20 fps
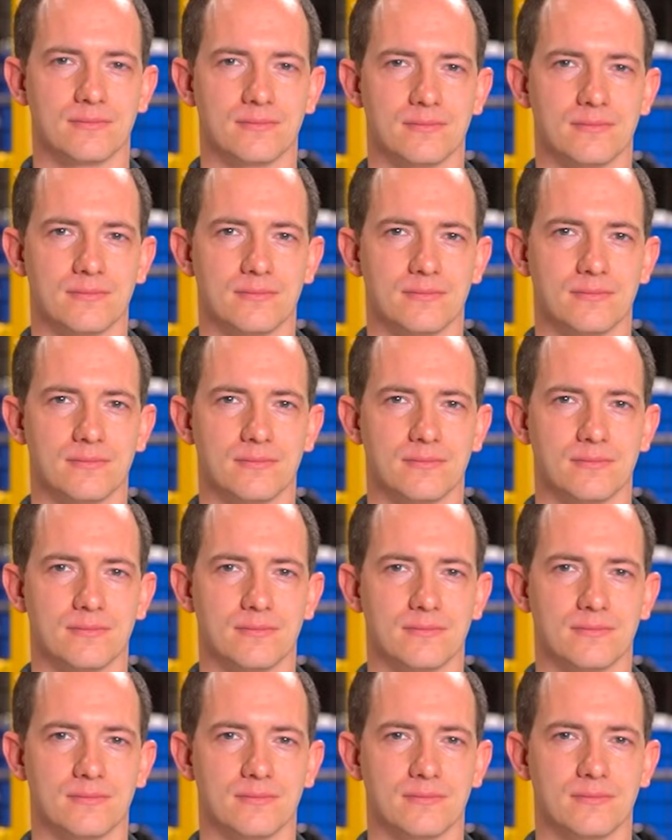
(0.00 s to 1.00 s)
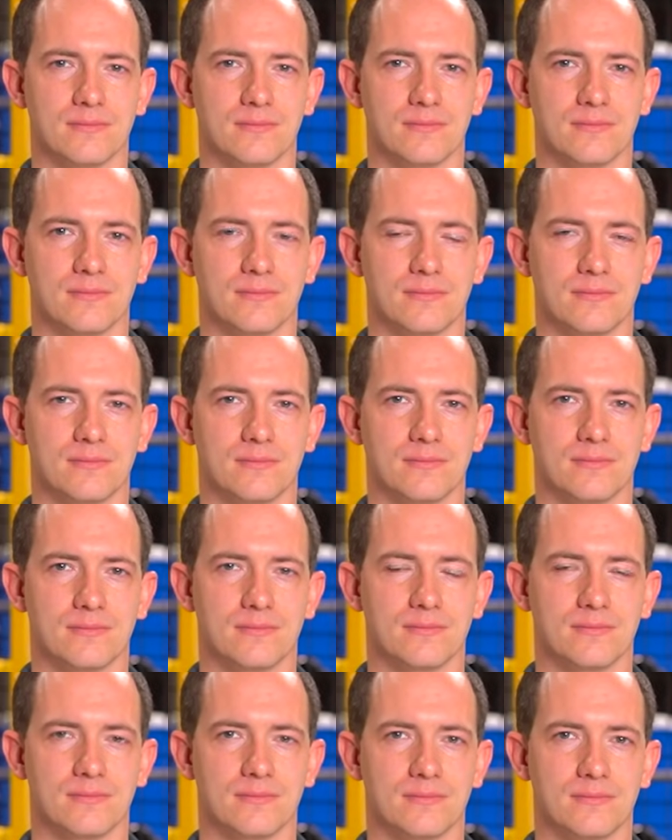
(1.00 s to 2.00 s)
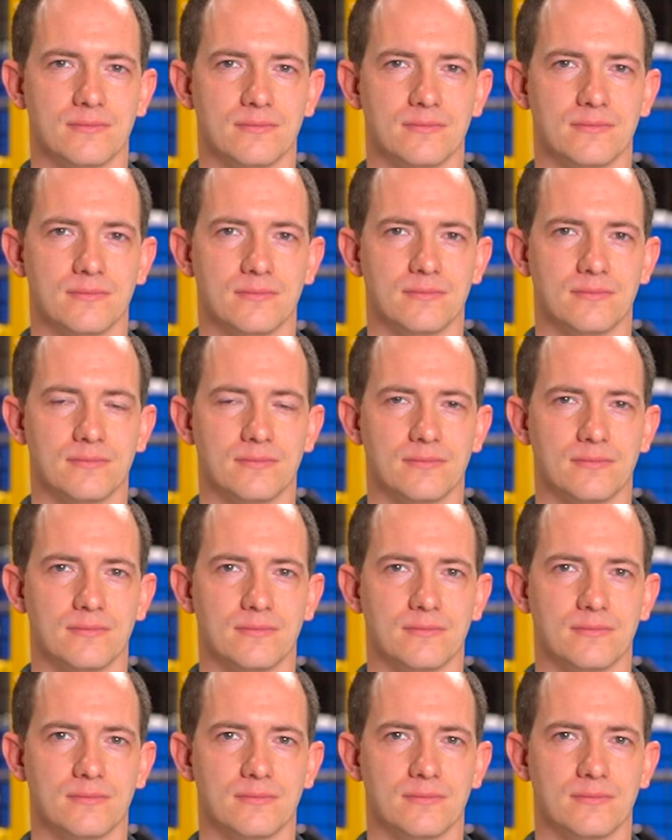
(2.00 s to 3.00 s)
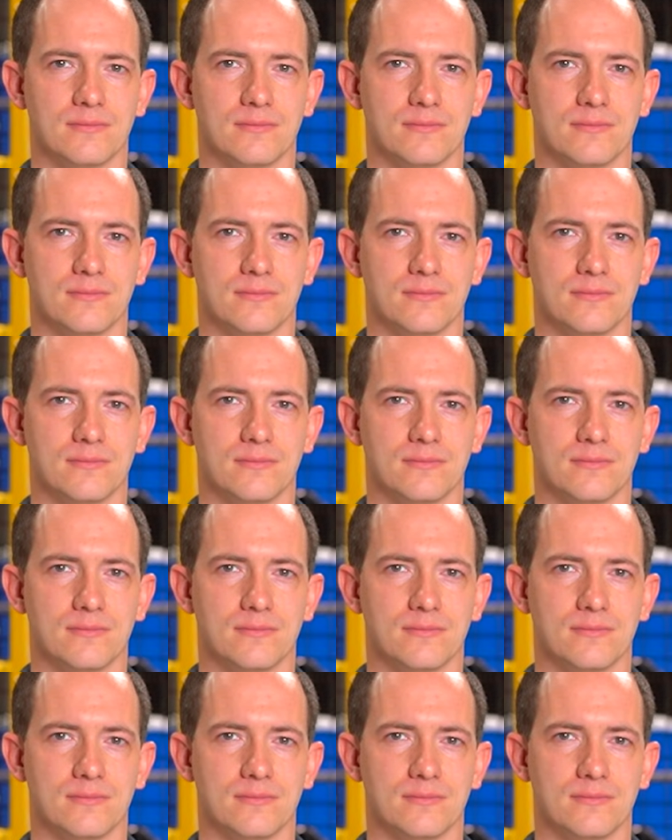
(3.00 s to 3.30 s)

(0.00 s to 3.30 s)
This person isn't speaking.